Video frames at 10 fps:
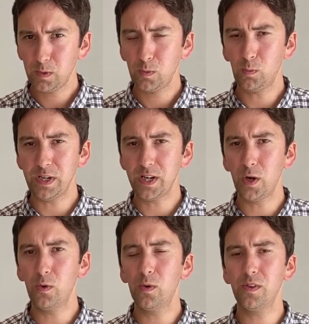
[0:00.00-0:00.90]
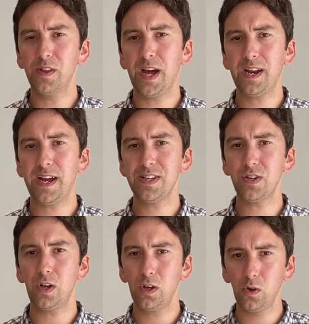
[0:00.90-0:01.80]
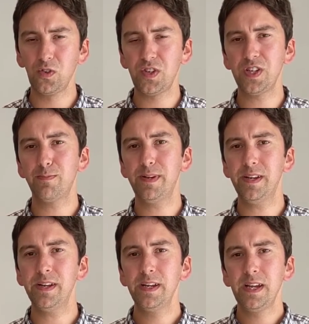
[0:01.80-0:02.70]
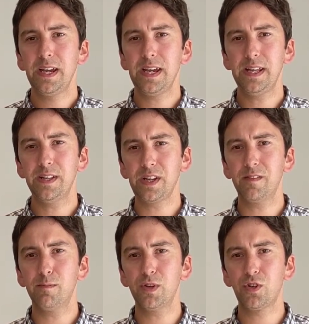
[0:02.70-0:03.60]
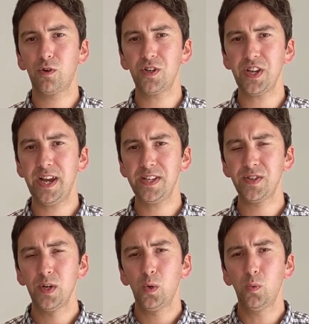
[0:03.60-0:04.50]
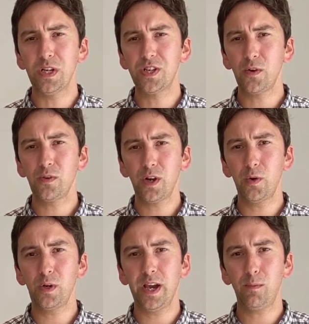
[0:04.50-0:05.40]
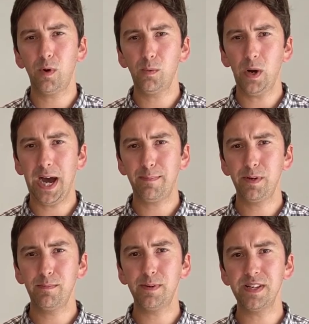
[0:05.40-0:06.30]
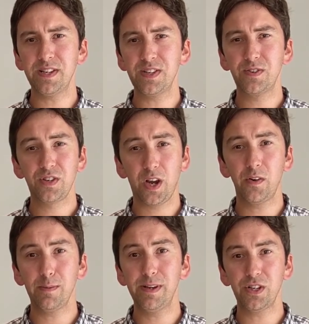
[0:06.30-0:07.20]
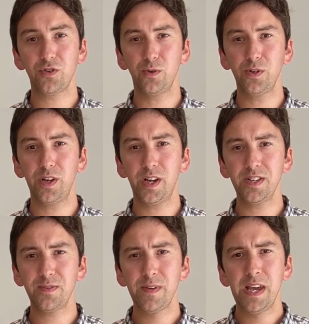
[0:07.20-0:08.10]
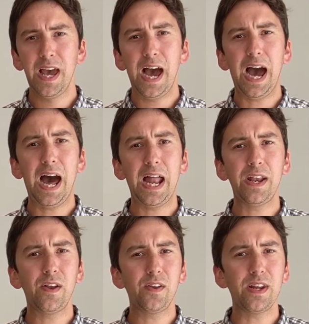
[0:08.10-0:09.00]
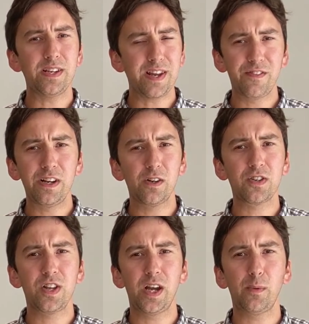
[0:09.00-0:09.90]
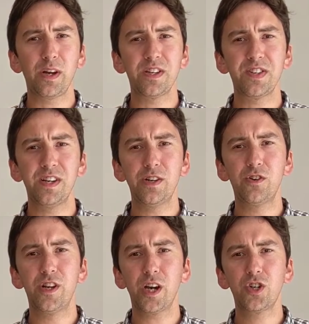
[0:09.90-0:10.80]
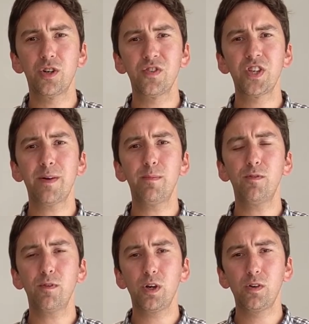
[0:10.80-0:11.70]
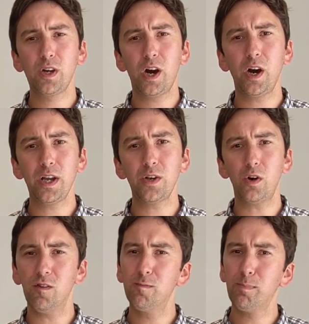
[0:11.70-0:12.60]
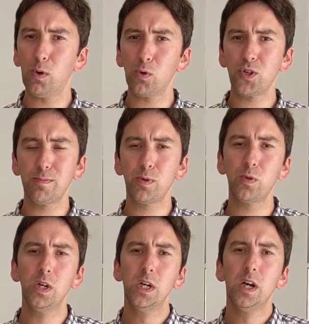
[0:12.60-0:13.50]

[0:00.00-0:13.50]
We know that that has long since been in the government's crosshairs. We don't know yet what will happen, but it is currently being scrutinised. And it definitely looks like we're going to see an introduction of some kind of portable